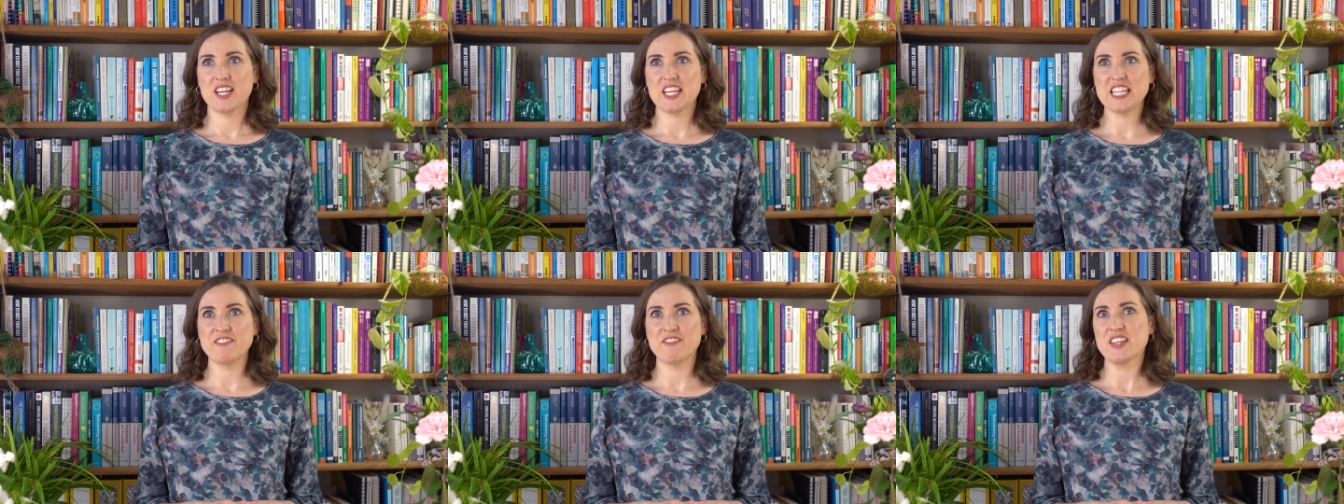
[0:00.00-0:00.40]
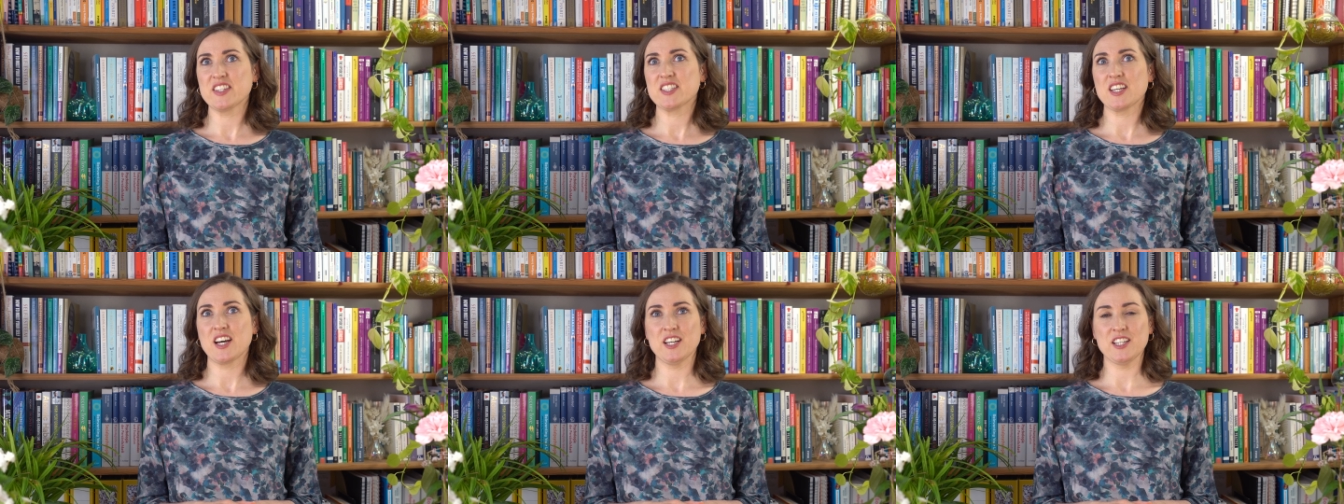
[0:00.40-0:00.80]

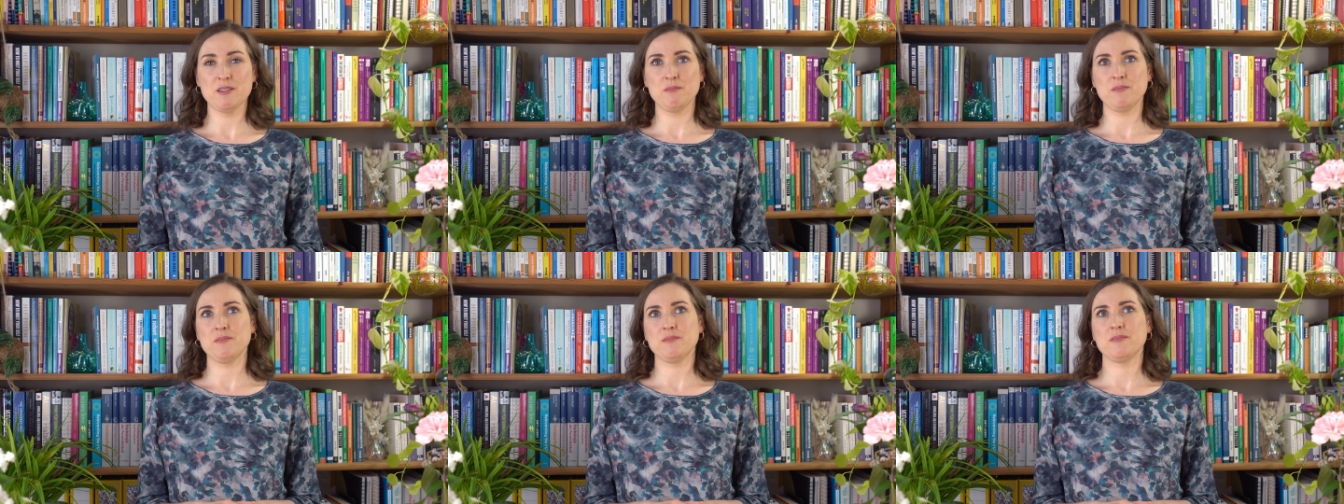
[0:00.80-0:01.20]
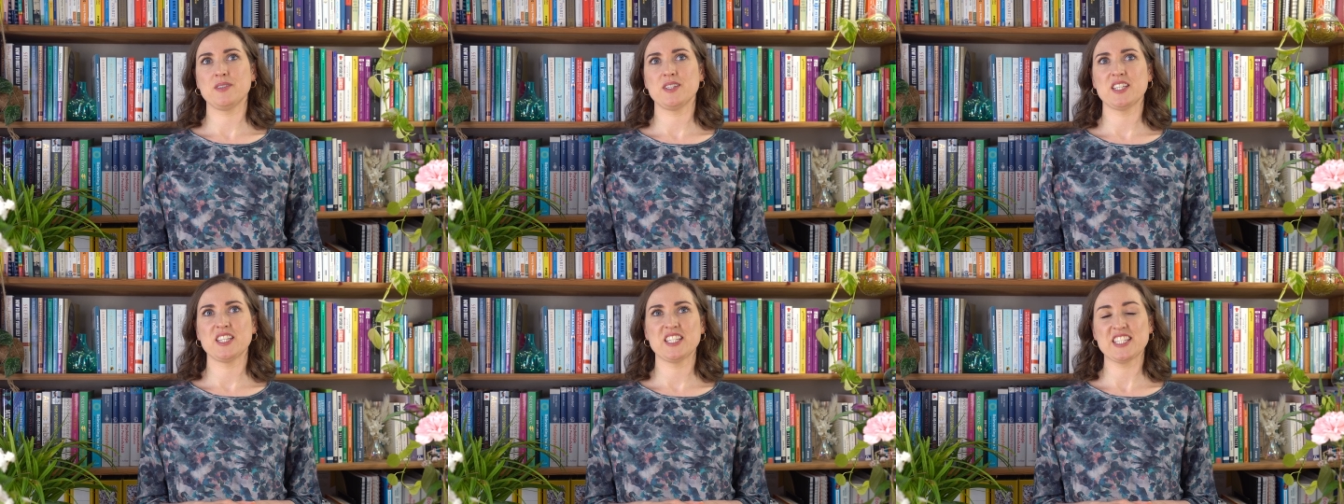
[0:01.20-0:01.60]
invest time
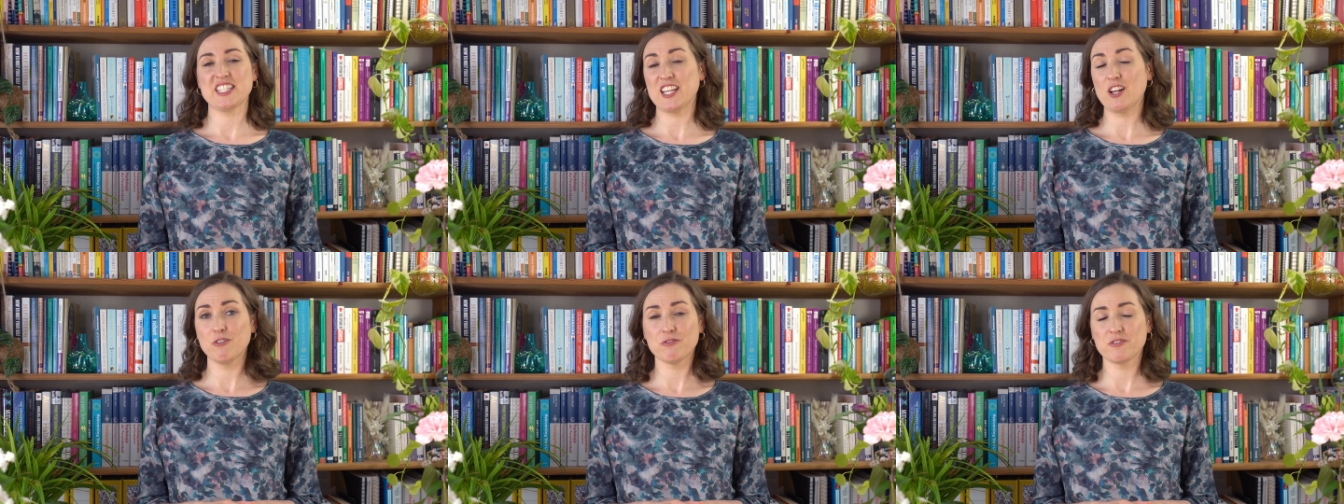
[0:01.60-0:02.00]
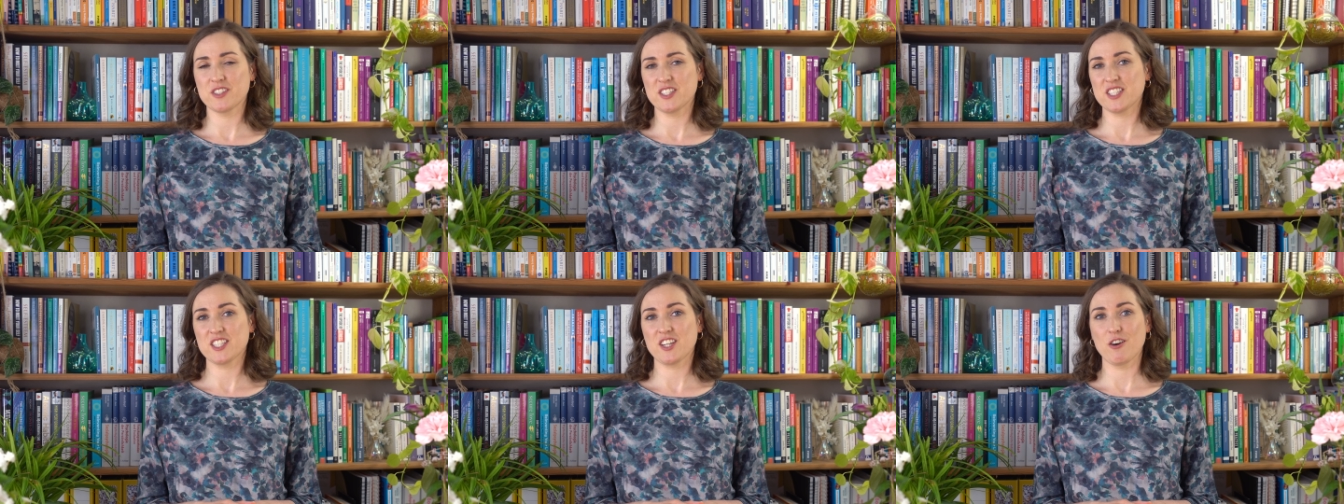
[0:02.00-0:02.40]
into
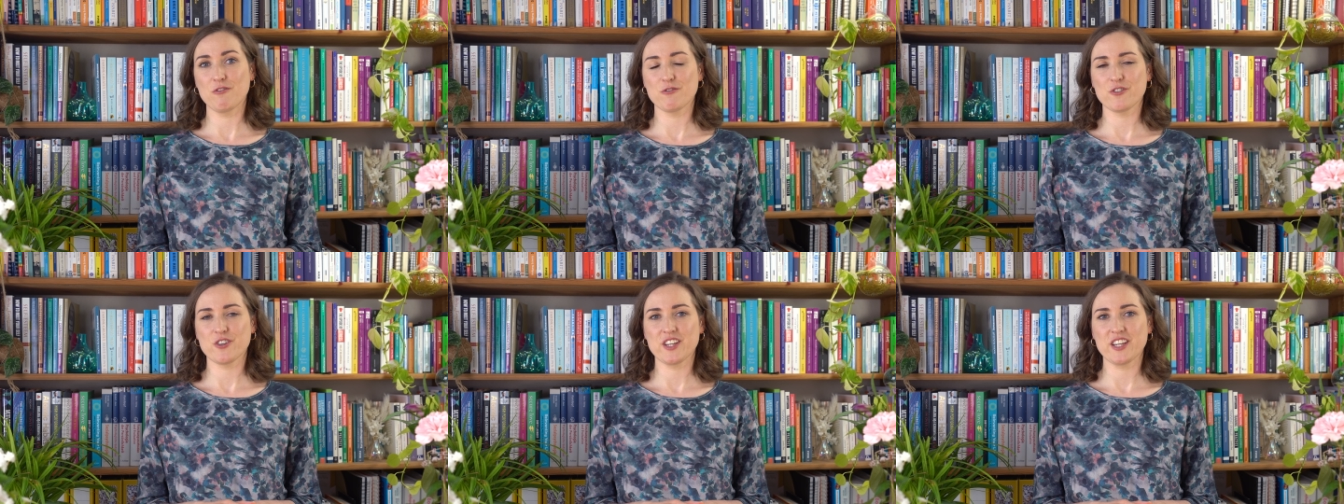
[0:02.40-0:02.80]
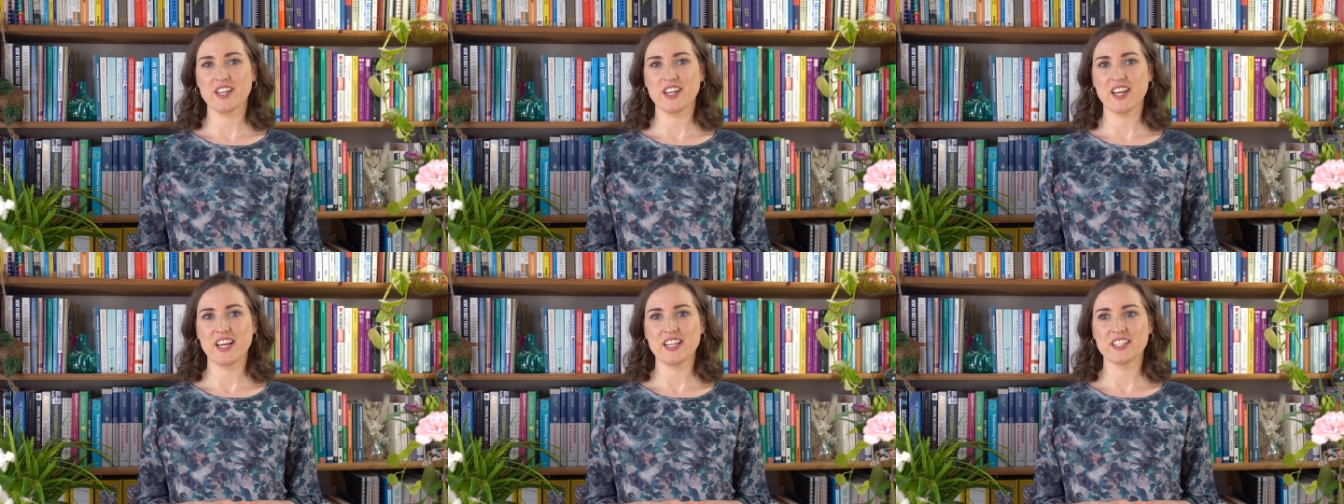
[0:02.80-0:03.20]

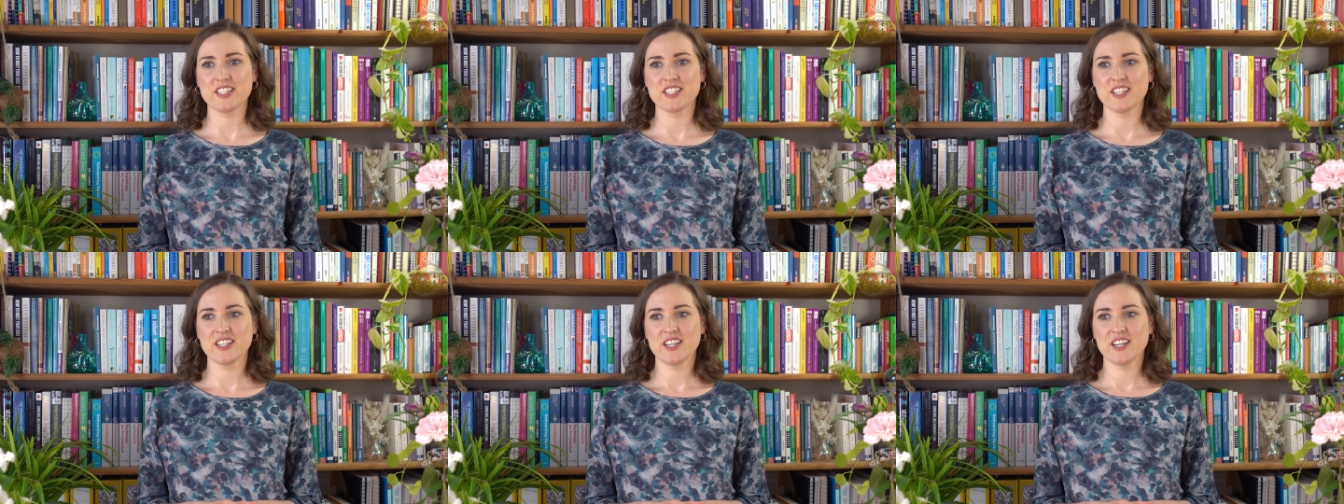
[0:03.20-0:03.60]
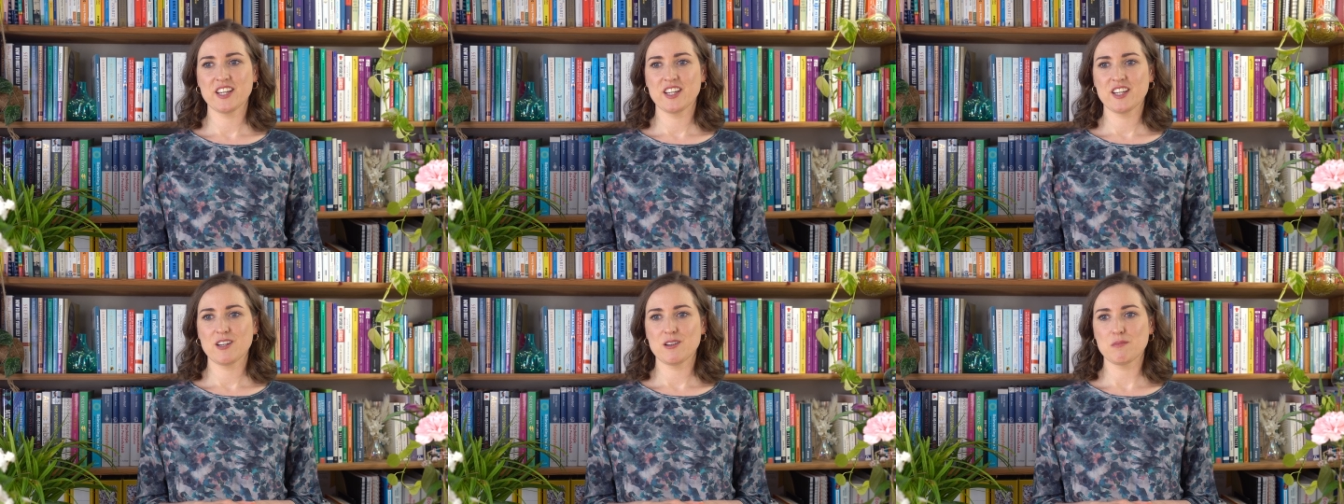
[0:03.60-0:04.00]
self-discovery and
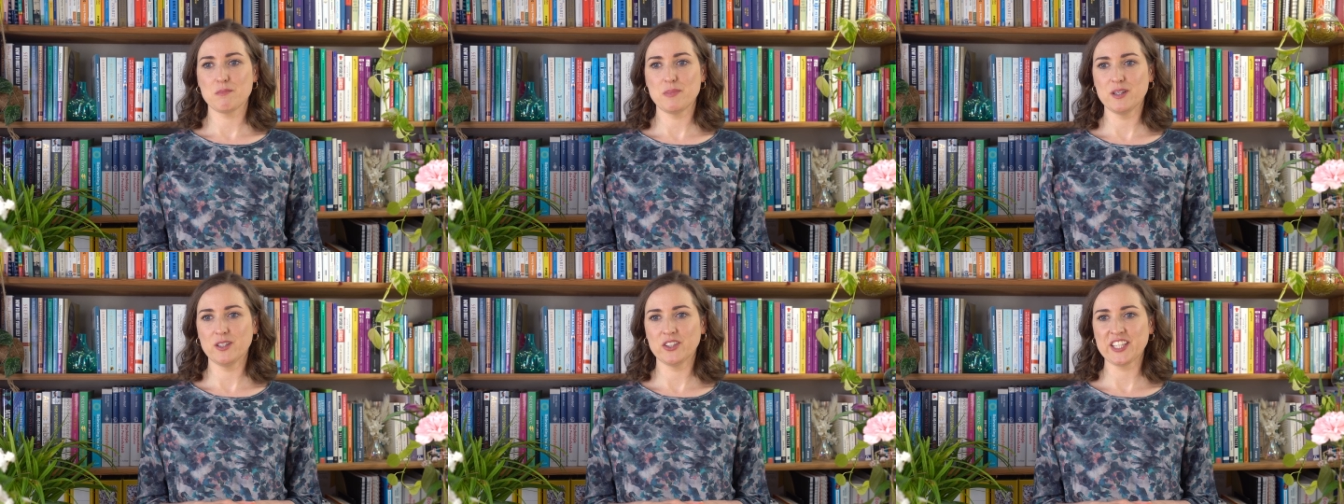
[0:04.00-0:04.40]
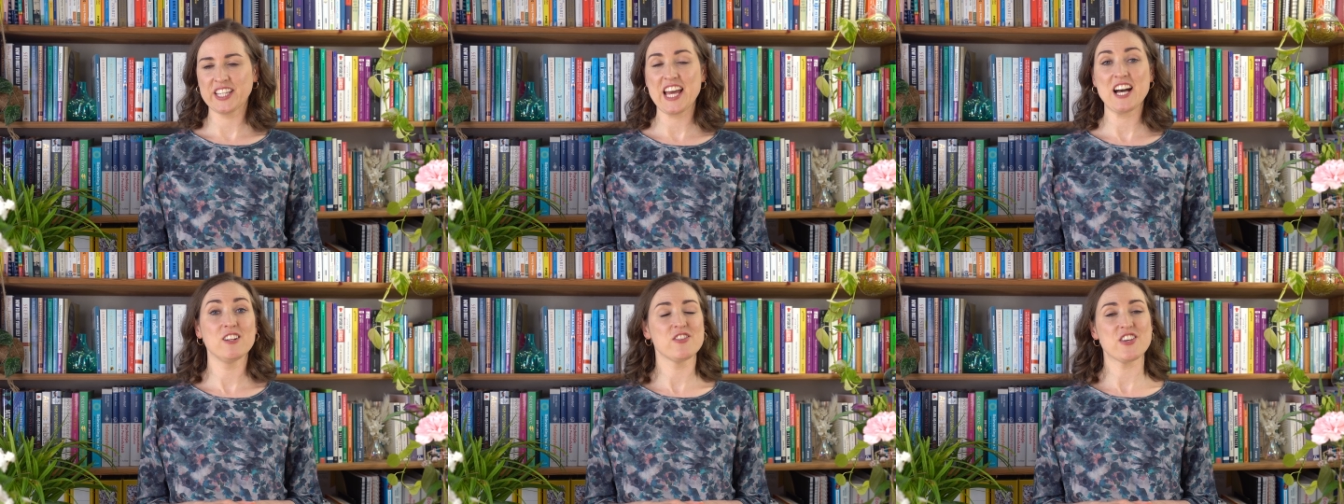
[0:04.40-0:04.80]

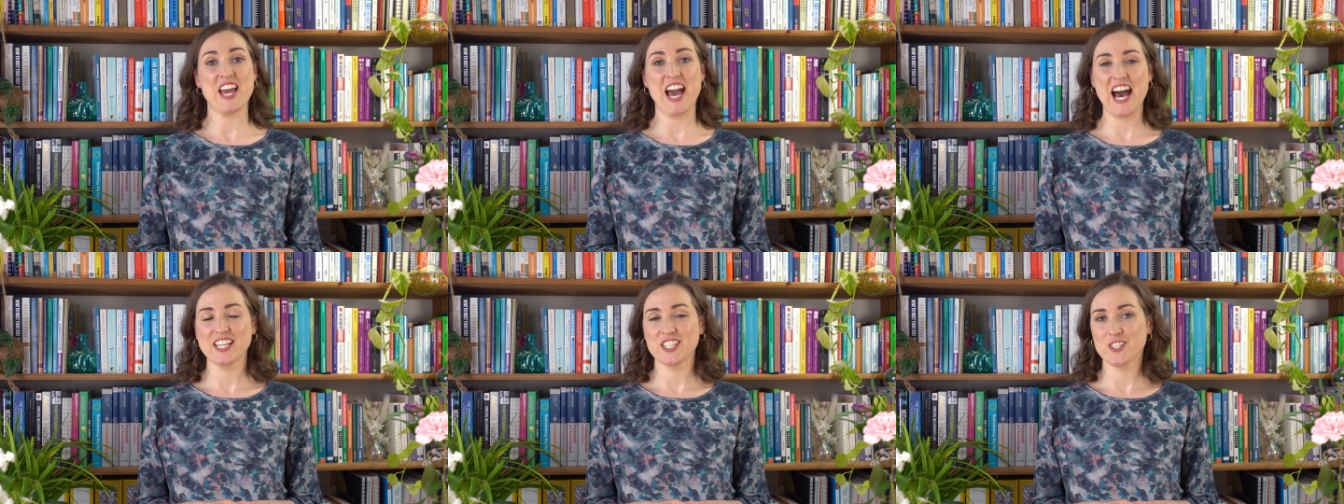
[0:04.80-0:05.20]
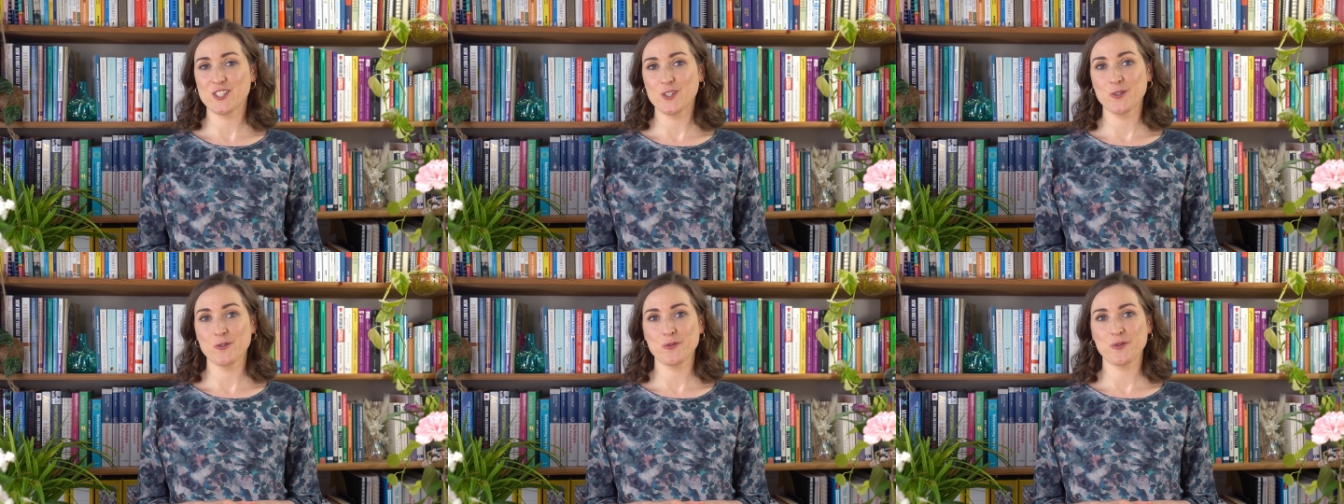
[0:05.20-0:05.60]
building healthy
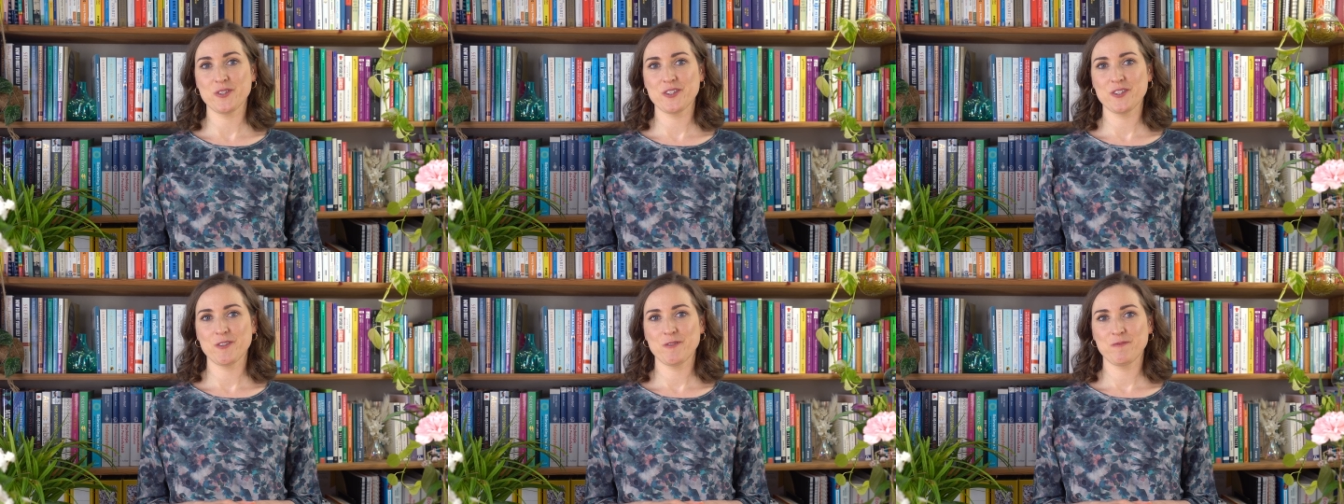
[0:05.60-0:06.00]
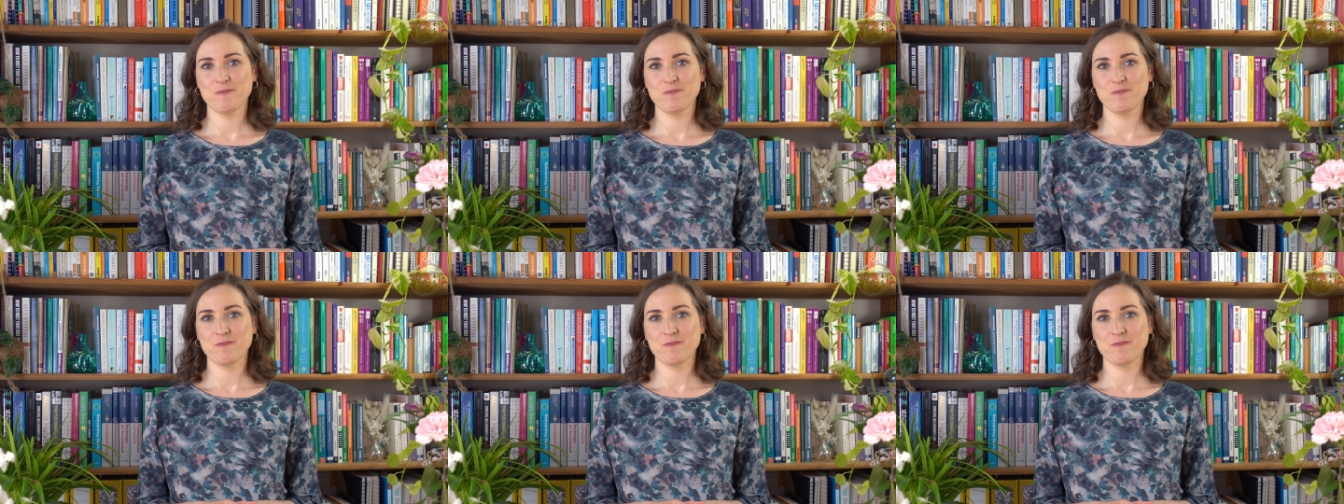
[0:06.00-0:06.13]
attitudes.